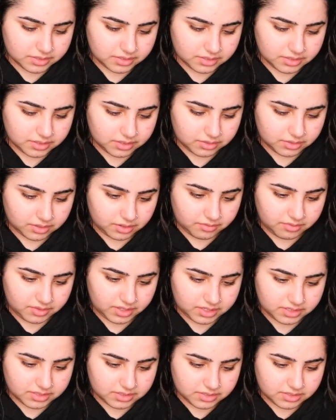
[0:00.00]
A lot of
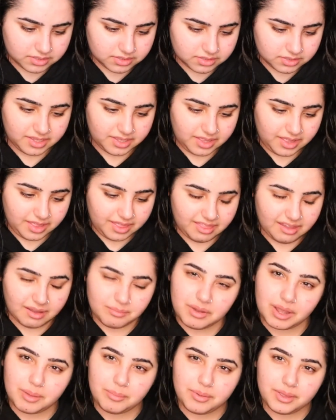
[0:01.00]
these, that
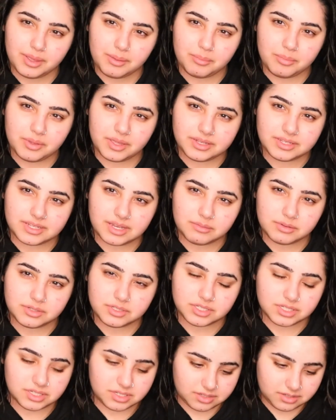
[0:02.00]
might be a bit
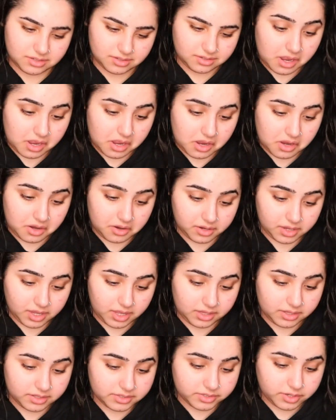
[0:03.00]
damaging.
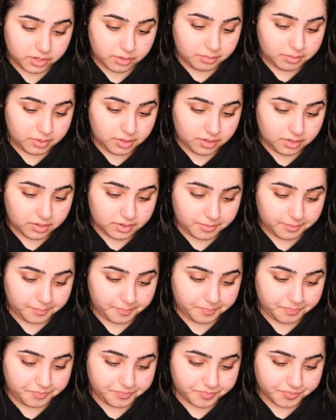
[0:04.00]
Okay, let's hope not.
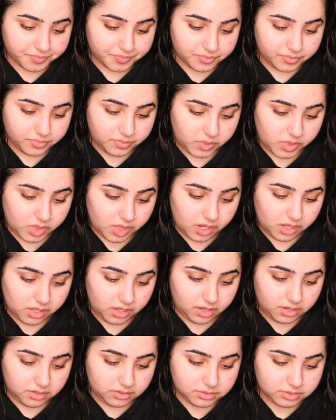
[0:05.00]

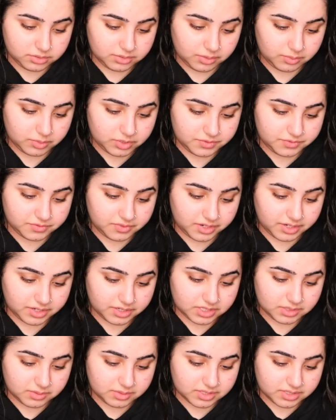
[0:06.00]
Also, I wish
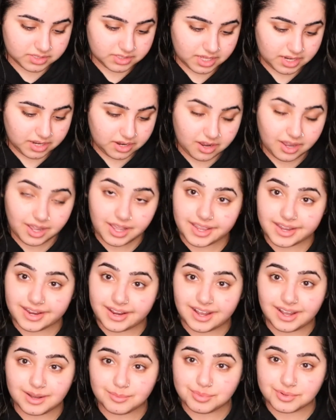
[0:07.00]
fragrance wasn't that high
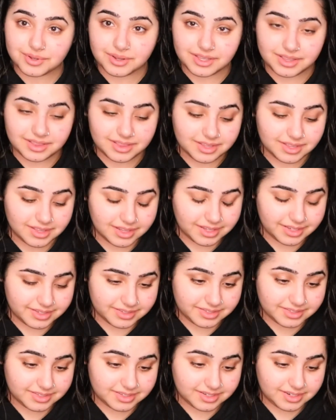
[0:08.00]
up in the
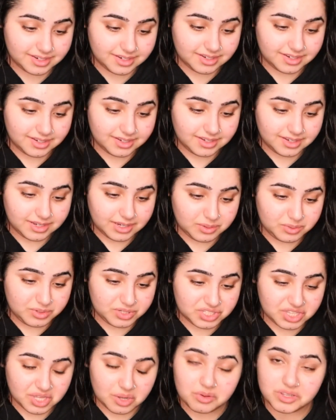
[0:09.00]
list.
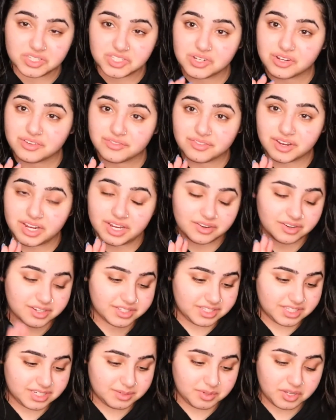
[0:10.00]
Wish there was no
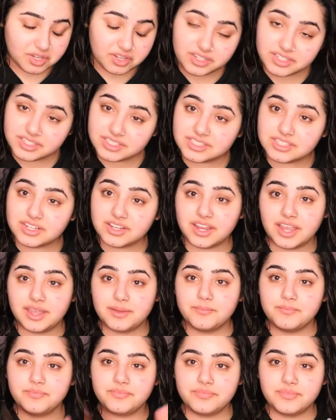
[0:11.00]
fragrance, to be honest. Okay,
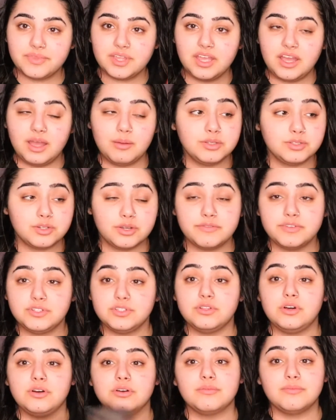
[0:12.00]
I've been talking too
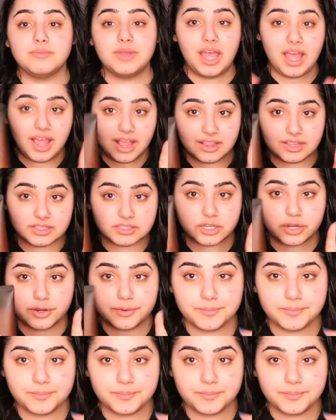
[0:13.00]
long. Let's go.